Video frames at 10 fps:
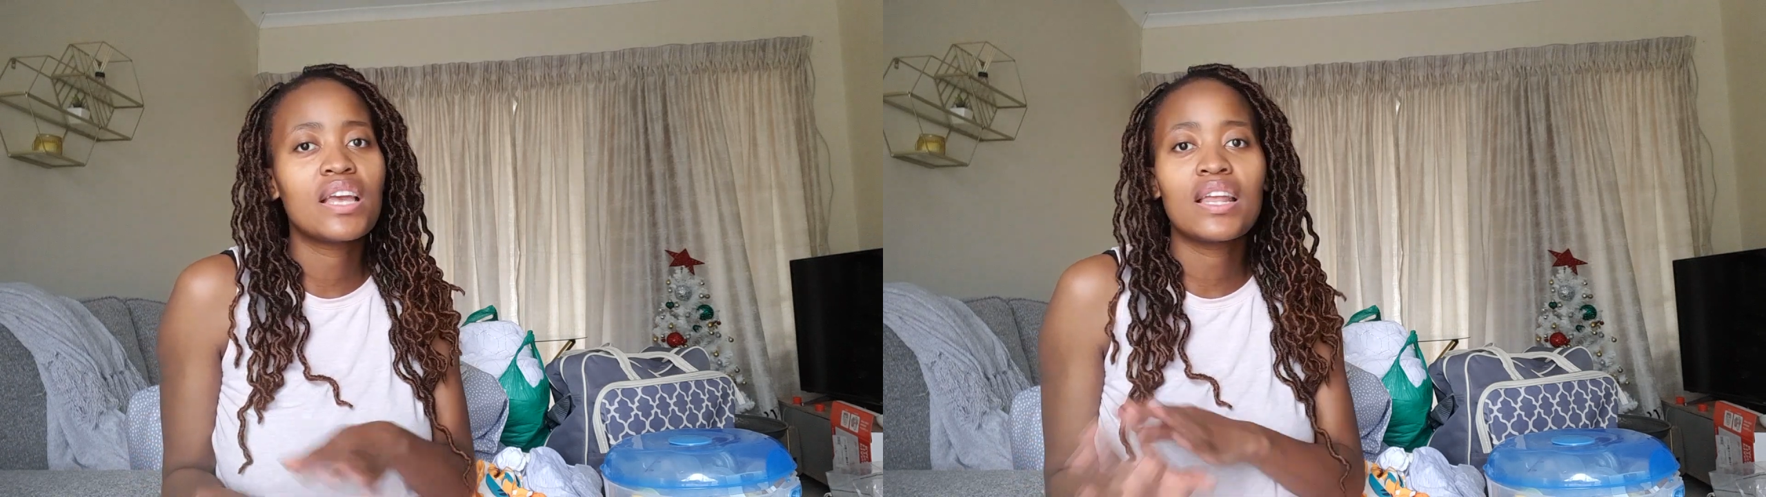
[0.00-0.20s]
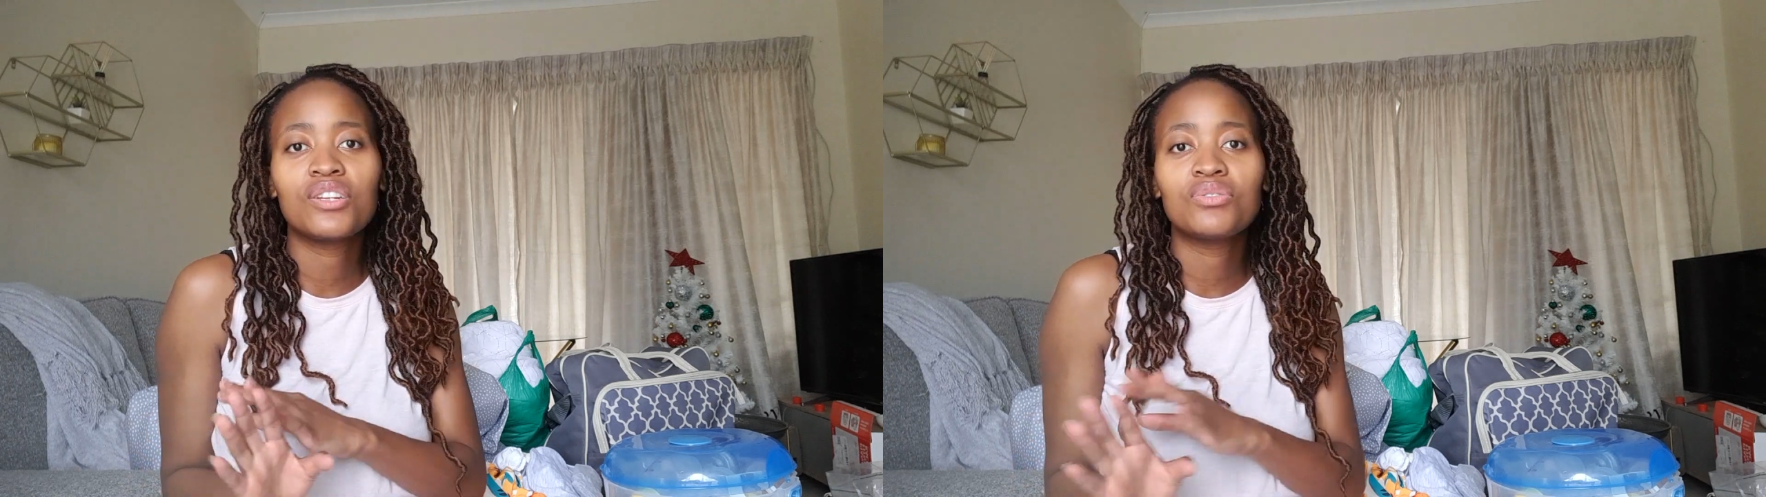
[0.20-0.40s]

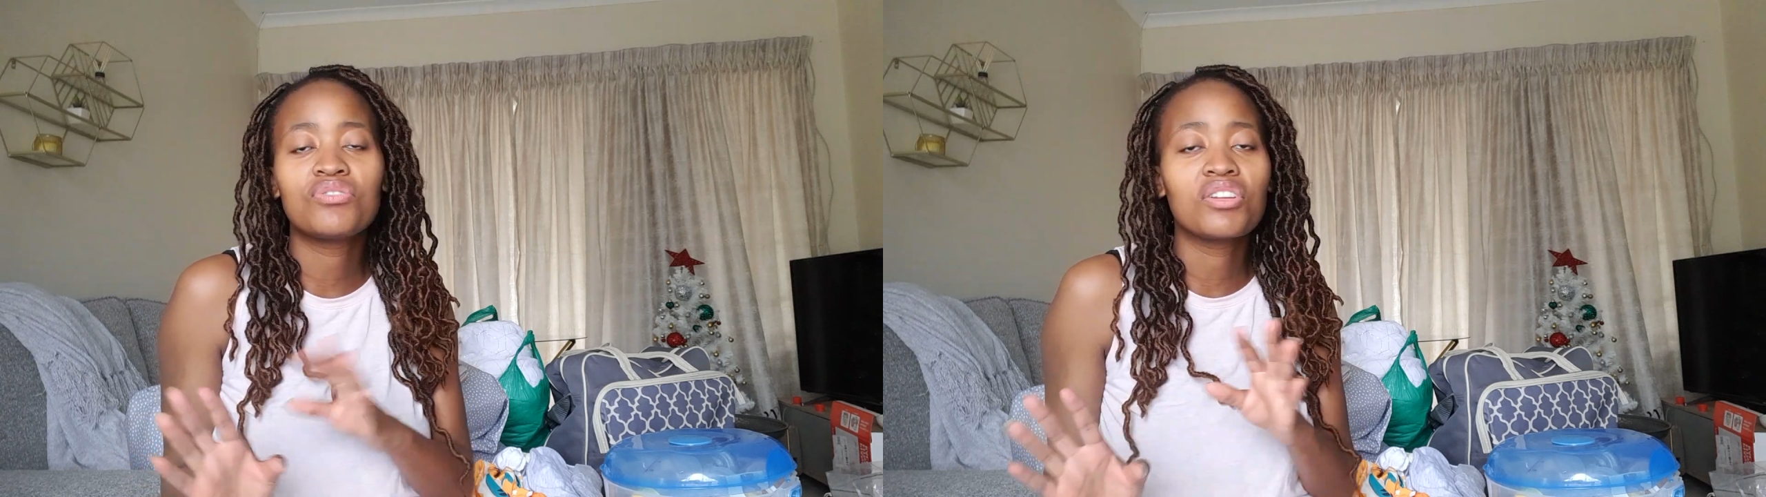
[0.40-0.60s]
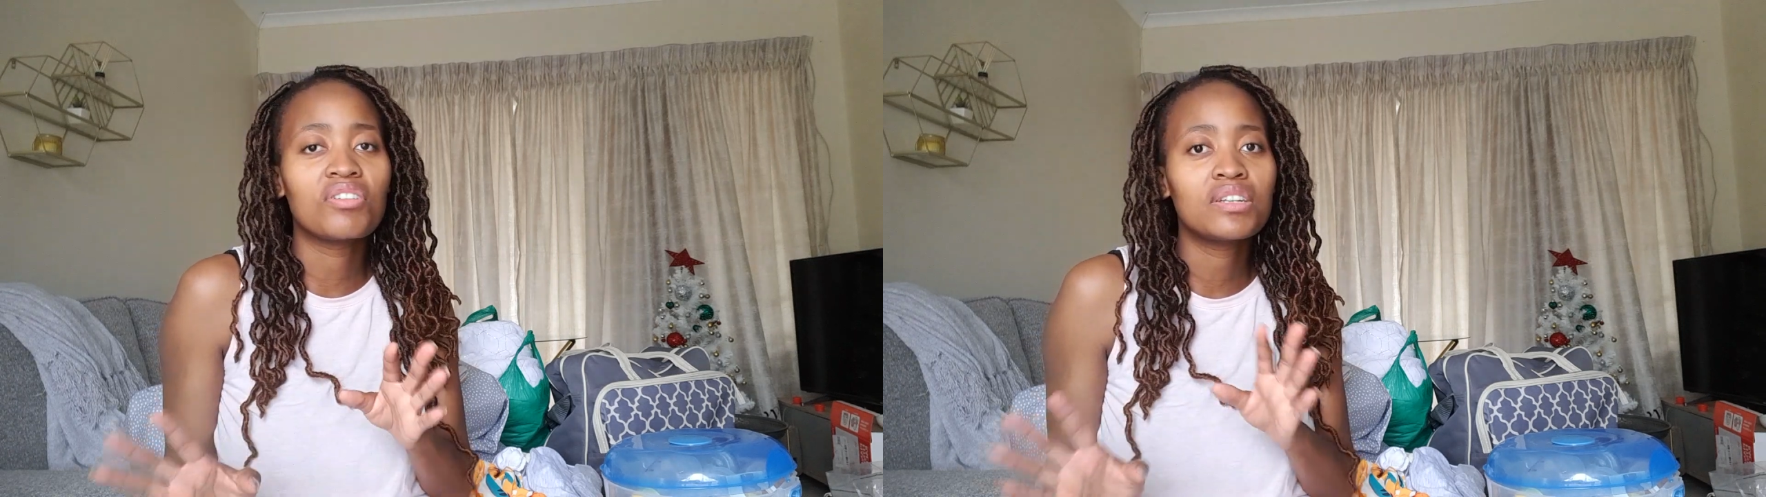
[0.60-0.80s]
and I don't
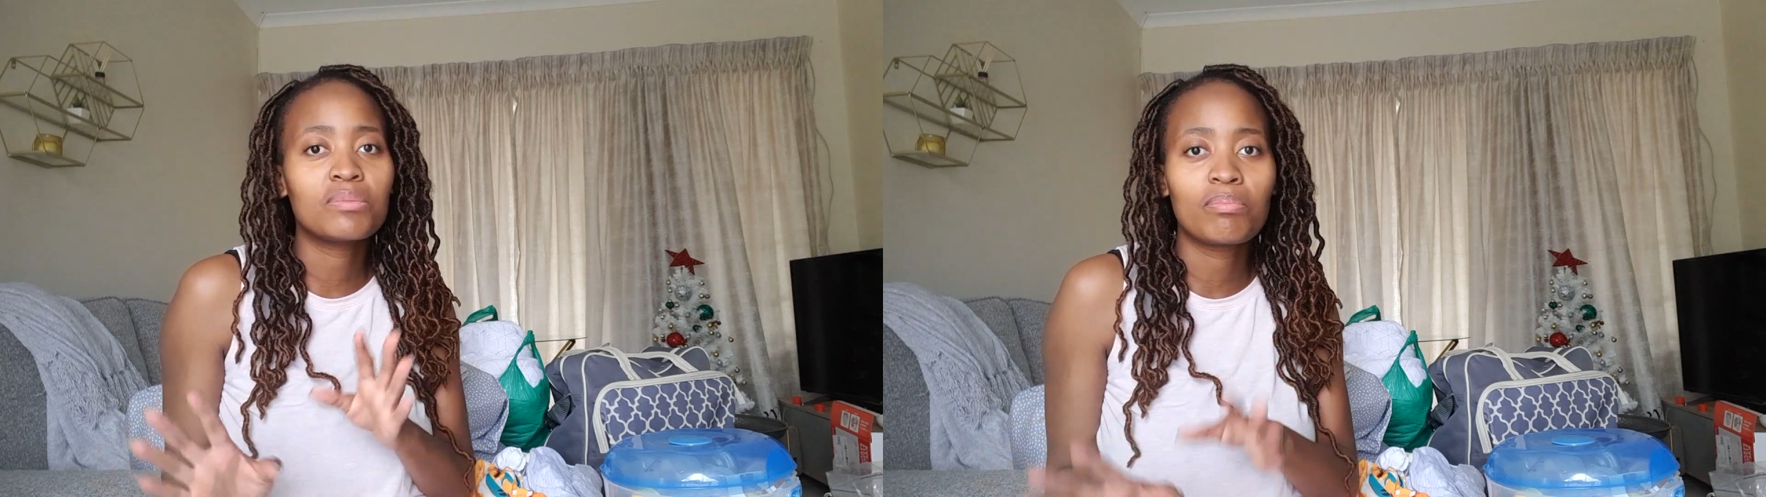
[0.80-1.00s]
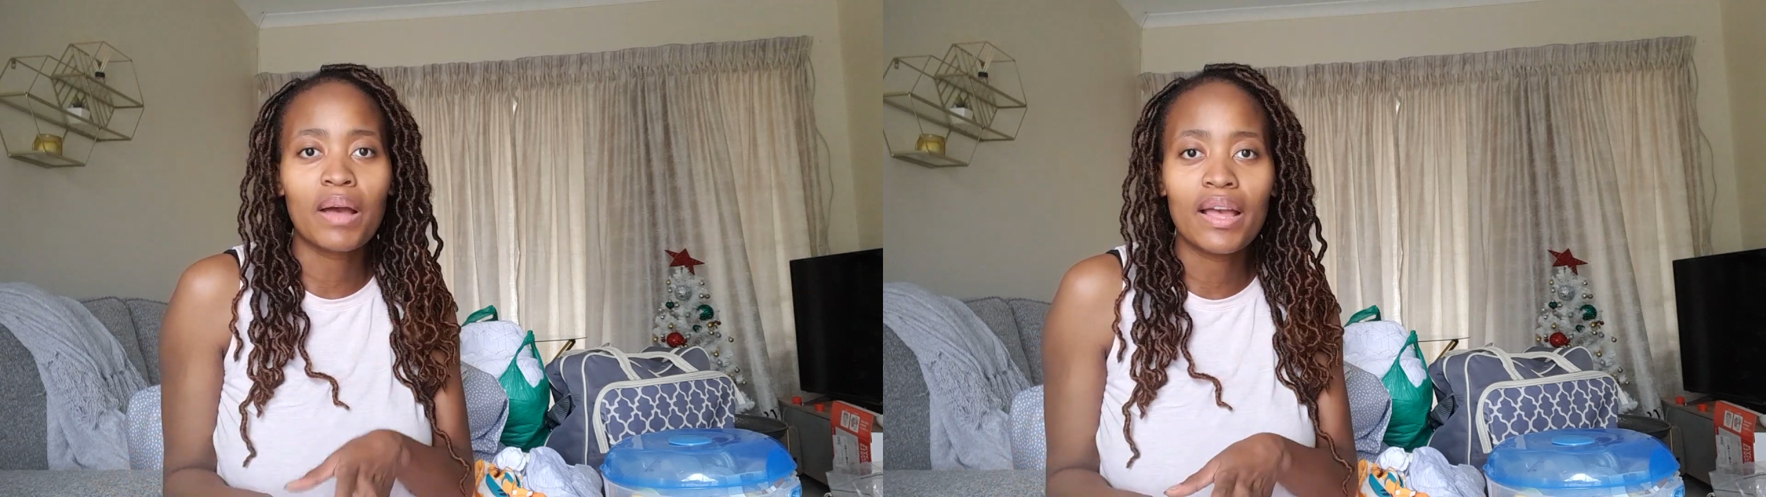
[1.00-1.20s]
regret
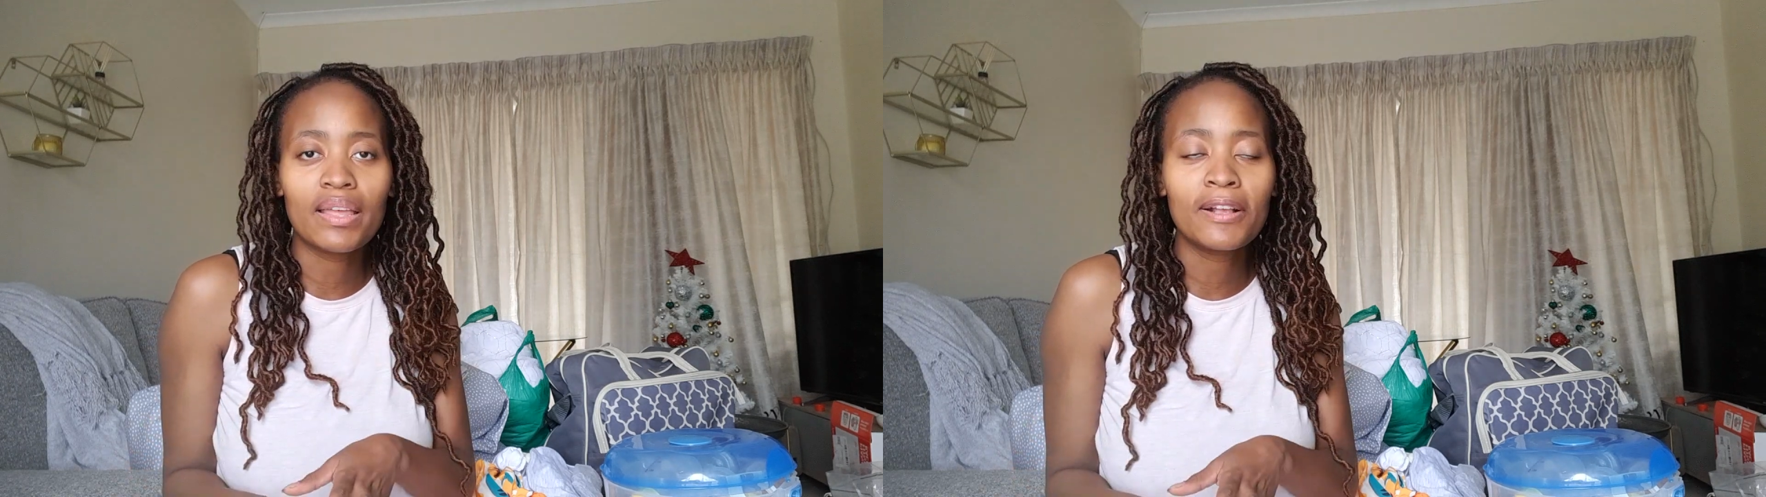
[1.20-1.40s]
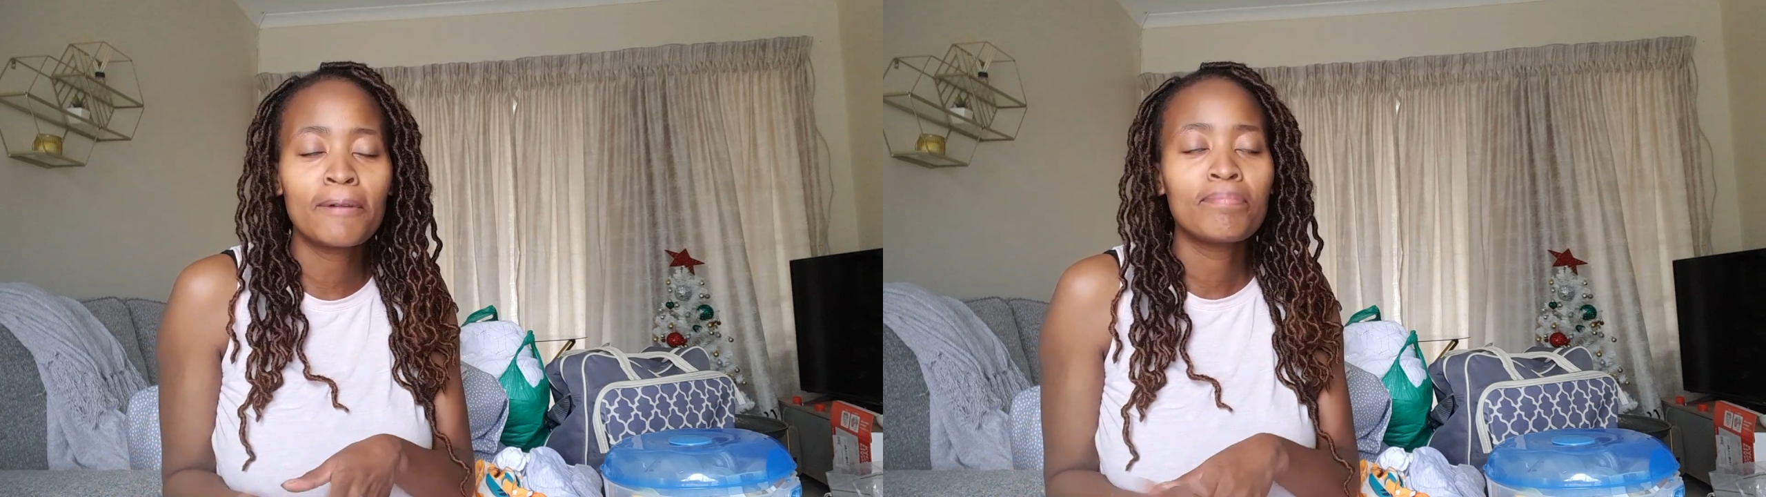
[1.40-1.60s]

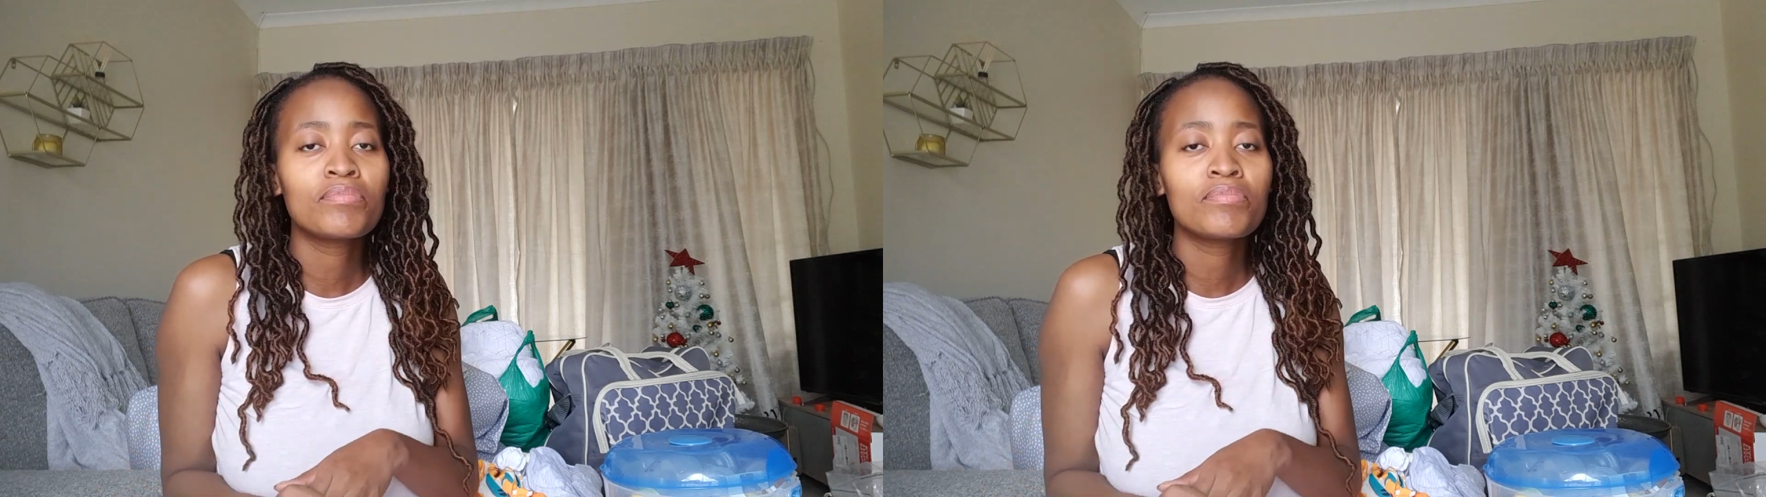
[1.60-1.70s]
buying.